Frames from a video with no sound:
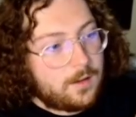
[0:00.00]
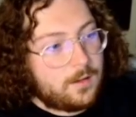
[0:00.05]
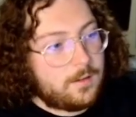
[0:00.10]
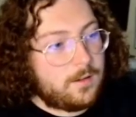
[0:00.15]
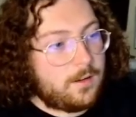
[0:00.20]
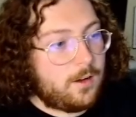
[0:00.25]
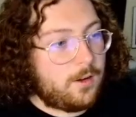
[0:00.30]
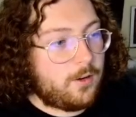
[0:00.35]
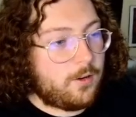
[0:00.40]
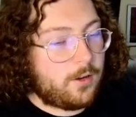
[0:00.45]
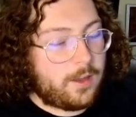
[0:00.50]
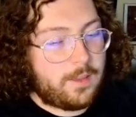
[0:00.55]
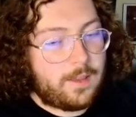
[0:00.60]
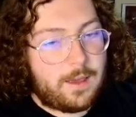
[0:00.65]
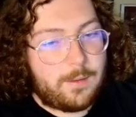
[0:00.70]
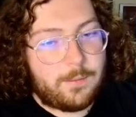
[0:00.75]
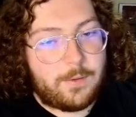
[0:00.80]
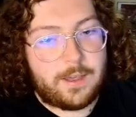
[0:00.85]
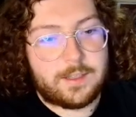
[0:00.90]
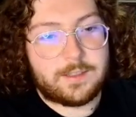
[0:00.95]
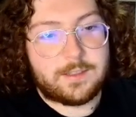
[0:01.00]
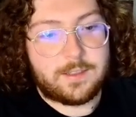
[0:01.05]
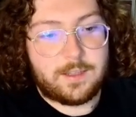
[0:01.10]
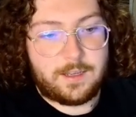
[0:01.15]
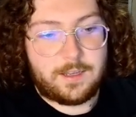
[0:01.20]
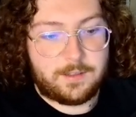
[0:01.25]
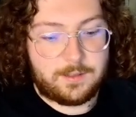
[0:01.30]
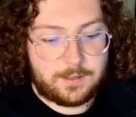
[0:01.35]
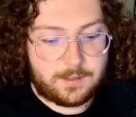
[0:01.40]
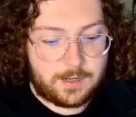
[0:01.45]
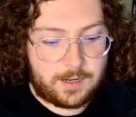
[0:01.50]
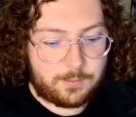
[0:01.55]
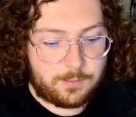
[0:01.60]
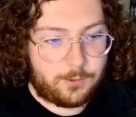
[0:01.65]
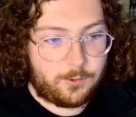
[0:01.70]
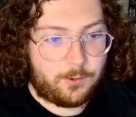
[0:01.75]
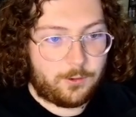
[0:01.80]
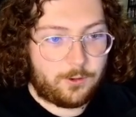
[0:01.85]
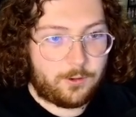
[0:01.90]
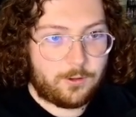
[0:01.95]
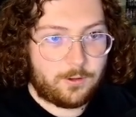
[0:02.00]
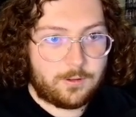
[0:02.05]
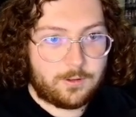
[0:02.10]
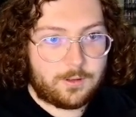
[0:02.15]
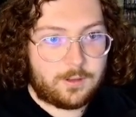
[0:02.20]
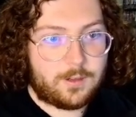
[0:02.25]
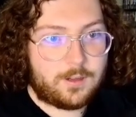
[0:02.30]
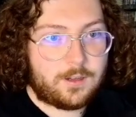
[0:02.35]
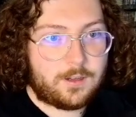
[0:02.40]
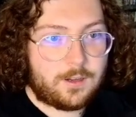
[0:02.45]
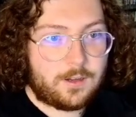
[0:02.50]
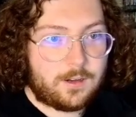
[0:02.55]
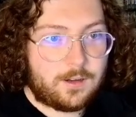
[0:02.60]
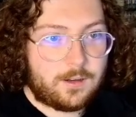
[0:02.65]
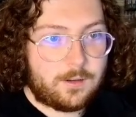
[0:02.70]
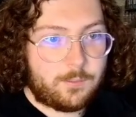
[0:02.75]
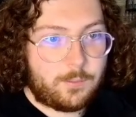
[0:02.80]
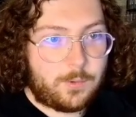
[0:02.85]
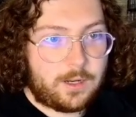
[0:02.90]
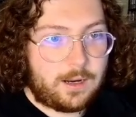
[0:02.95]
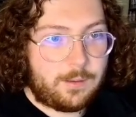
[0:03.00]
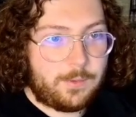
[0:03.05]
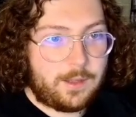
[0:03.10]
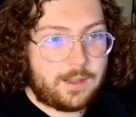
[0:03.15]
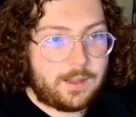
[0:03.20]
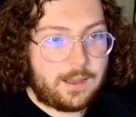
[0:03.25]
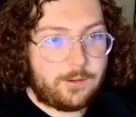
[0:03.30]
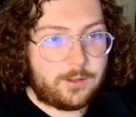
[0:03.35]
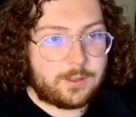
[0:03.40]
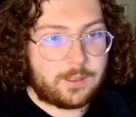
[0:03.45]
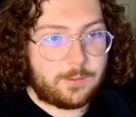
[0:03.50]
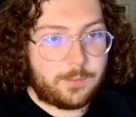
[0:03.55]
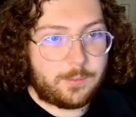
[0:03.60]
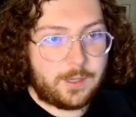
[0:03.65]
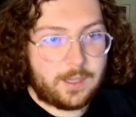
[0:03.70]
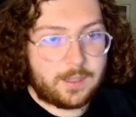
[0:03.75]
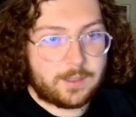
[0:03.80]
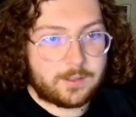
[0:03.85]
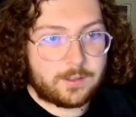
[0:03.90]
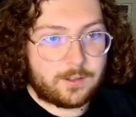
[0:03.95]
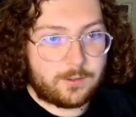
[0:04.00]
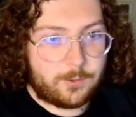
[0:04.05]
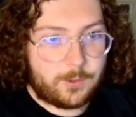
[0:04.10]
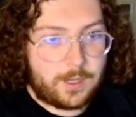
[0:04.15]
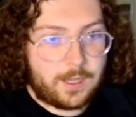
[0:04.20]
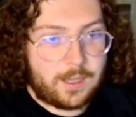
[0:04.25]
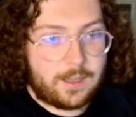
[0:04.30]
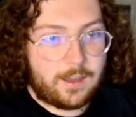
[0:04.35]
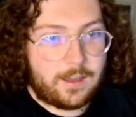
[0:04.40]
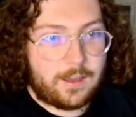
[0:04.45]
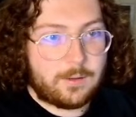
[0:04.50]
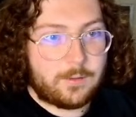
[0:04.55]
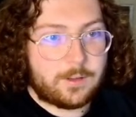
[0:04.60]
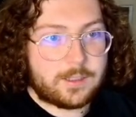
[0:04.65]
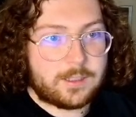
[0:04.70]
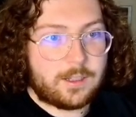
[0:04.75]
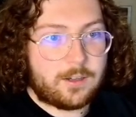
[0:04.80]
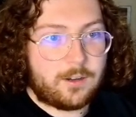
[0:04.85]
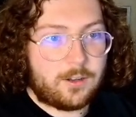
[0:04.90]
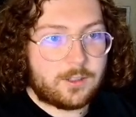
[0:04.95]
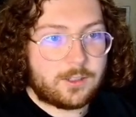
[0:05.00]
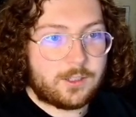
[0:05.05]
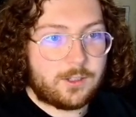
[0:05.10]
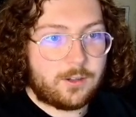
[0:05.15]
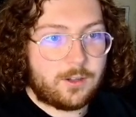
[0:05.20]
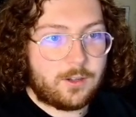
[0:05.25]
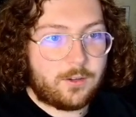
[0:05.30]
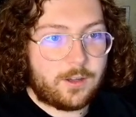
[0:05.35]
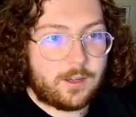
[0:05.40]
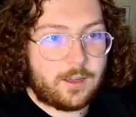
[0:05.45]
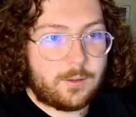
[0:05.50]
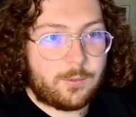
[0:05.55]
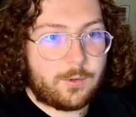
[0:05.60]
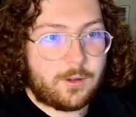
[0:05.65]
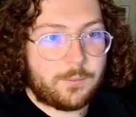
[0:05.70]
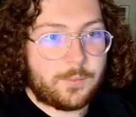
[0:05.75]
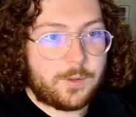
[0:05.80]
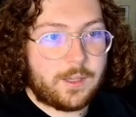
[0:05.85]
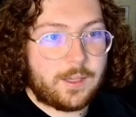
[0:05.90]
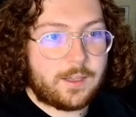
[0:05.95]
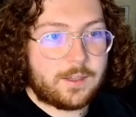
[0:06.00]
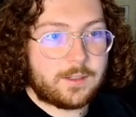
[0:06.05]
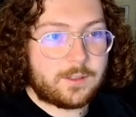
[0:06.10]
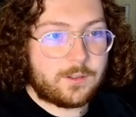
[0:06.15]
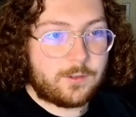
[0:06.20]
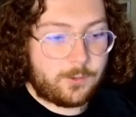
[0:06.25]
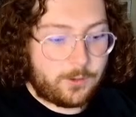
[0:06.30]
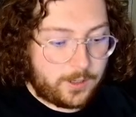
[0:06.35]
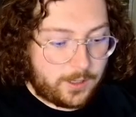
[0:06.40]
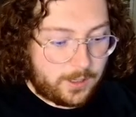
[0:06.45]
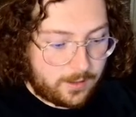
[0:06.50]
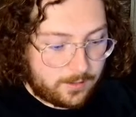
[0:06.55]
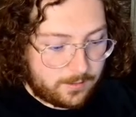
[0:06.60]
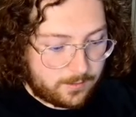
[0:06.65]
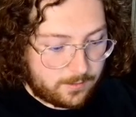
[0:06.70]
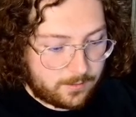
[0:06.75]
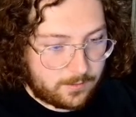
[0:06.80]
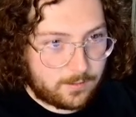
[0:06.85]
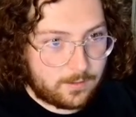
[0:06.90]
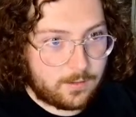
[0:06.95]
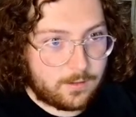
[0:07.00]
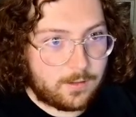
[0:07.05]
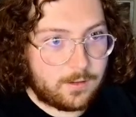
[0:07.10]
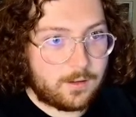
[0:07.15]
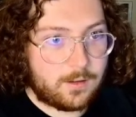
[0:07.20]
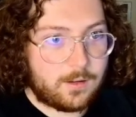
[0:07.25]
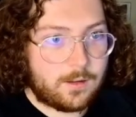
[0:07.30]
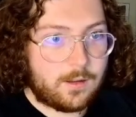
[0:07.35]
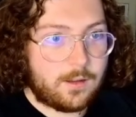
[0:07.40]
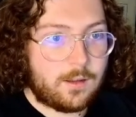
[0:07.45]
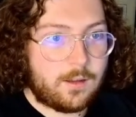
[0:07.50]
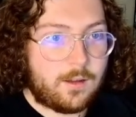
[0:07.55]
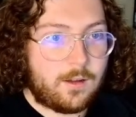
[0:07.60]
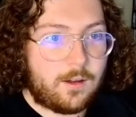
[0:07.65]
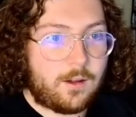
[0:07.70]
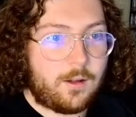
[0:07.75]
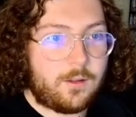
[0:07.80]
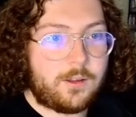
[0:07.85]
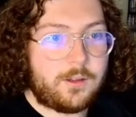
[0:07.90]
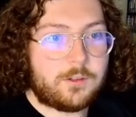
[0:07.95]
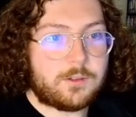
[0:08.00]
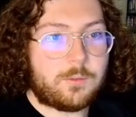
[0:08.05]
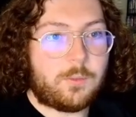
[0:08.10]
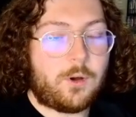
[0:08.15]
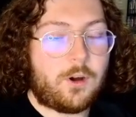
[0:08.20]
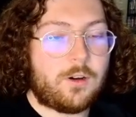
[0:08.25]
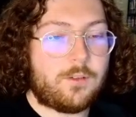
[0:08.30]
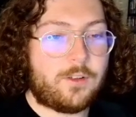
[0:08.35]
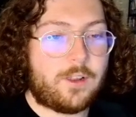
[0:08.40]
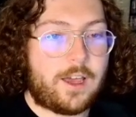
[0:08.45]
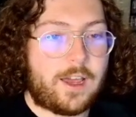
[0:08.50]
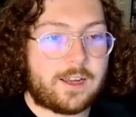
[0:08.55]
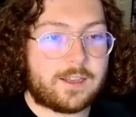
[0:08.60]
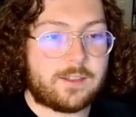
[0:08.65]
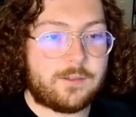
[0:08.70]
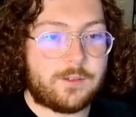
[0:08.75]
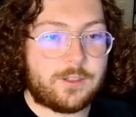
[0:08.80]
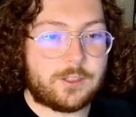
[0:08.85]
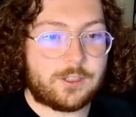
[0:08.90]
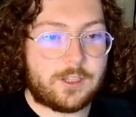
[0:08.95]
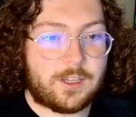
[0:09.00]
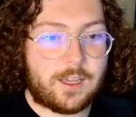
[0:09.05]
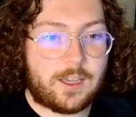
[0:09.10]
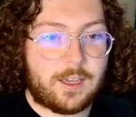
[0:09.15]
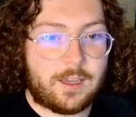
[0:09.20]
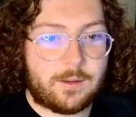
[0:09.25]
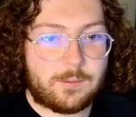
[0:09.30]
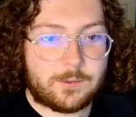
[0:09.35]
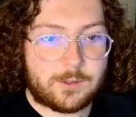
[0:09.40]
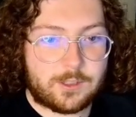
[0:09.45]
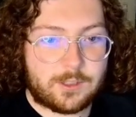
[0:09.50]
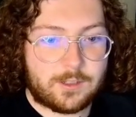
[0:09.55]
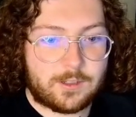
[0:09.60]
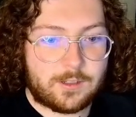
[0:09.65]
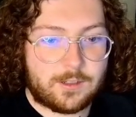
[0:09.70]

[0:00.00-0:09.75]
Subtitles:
Okay, that makes sense. Deadpool. But I mean, that was a PS3 game. Is it also going up on PS3? All those Marvel Activision games.